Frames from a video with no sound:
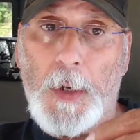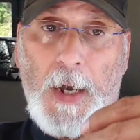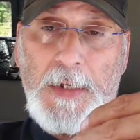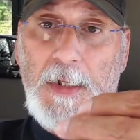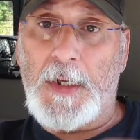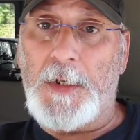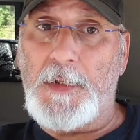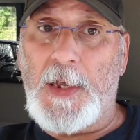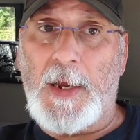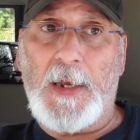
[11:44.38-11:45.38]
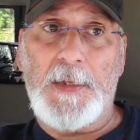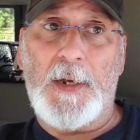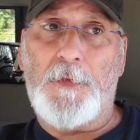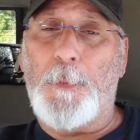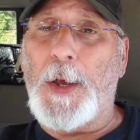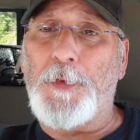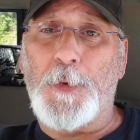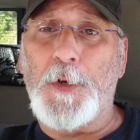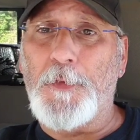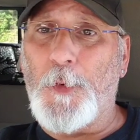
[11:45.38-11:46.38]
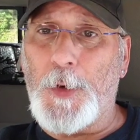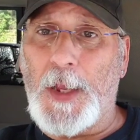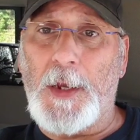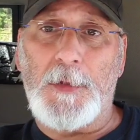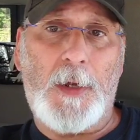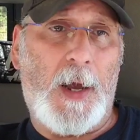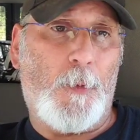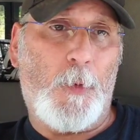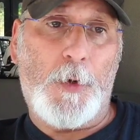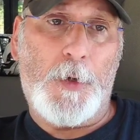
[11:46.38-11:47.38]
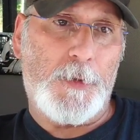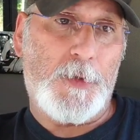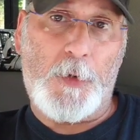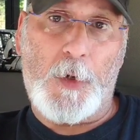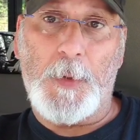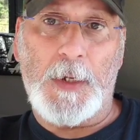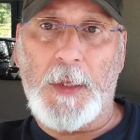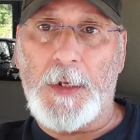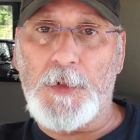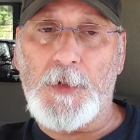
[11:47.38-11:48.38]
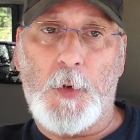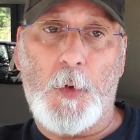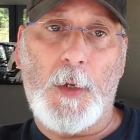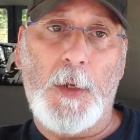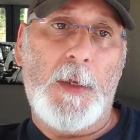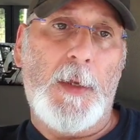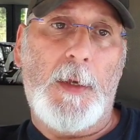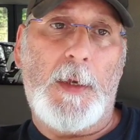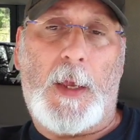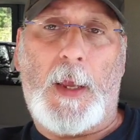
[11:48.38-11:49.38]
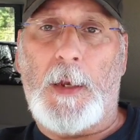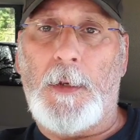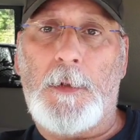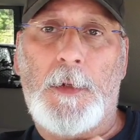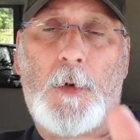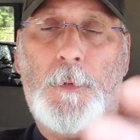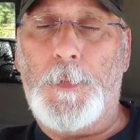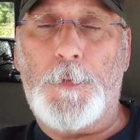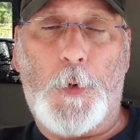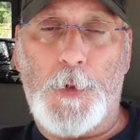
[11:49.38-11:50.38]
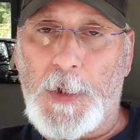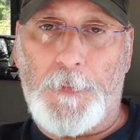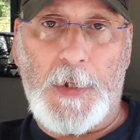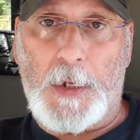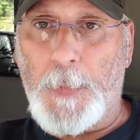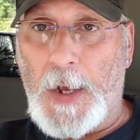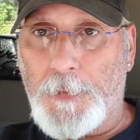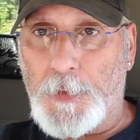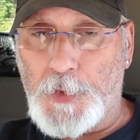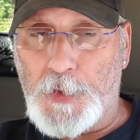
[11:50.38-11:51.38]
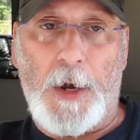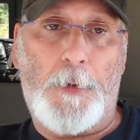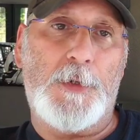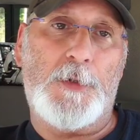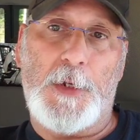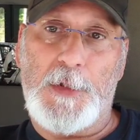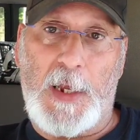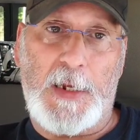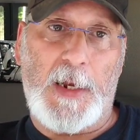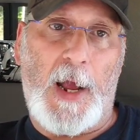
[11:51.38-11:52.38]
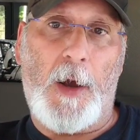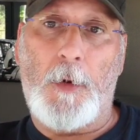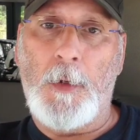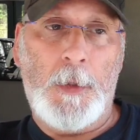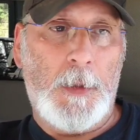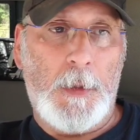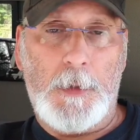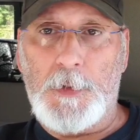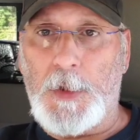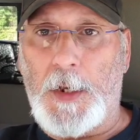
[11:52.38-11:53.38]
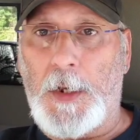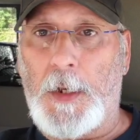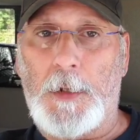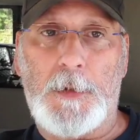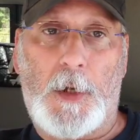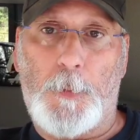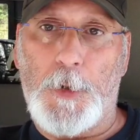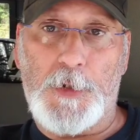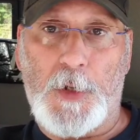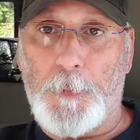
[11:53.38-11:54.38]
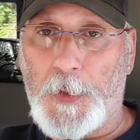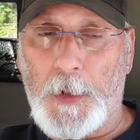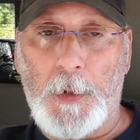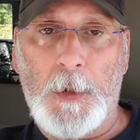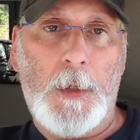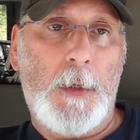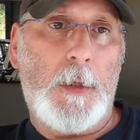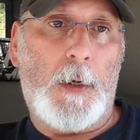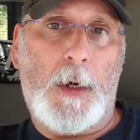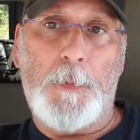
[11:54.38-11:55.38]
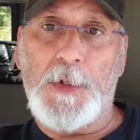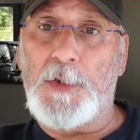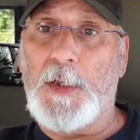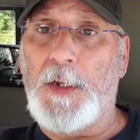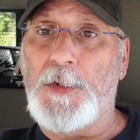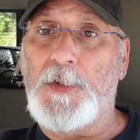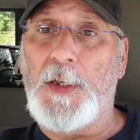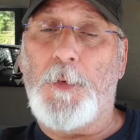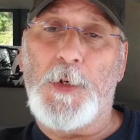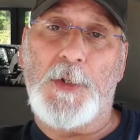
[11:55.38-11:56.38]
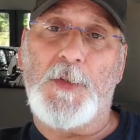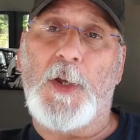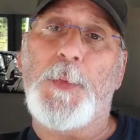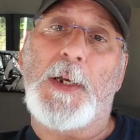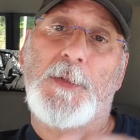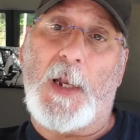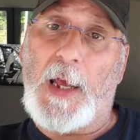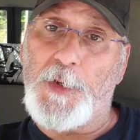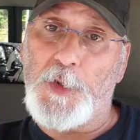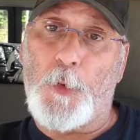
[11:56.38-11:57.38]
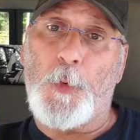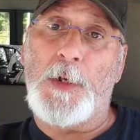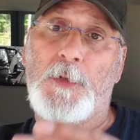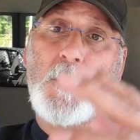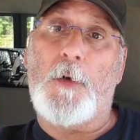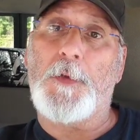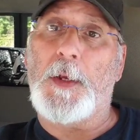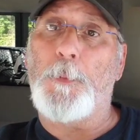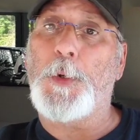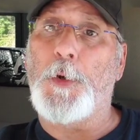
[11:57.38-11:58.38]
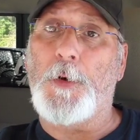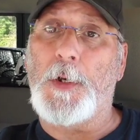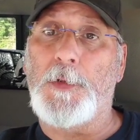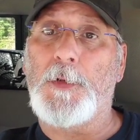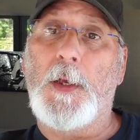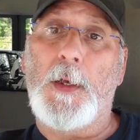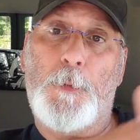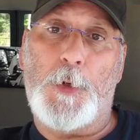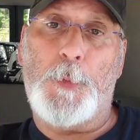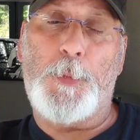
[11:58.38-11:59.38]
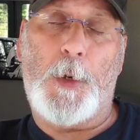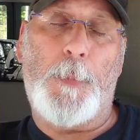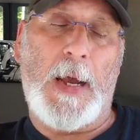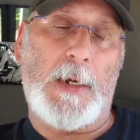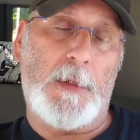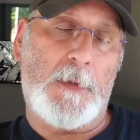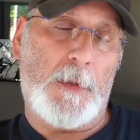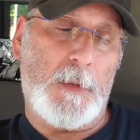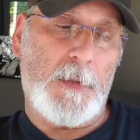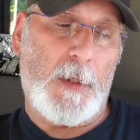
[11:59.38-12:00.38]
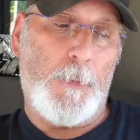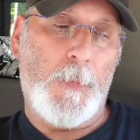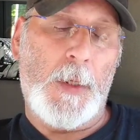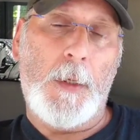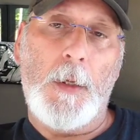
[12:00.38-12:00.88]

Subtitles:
I did it in the tank. I did it for about 3 or 4 days, hot water, scrubbing, let it soak. And, you know, of course you have to take baths and showers, so you take it out, set it in a tub or something, and just let it sit, which is good because it allows you to rinse off the impurities when you put it back into the tub.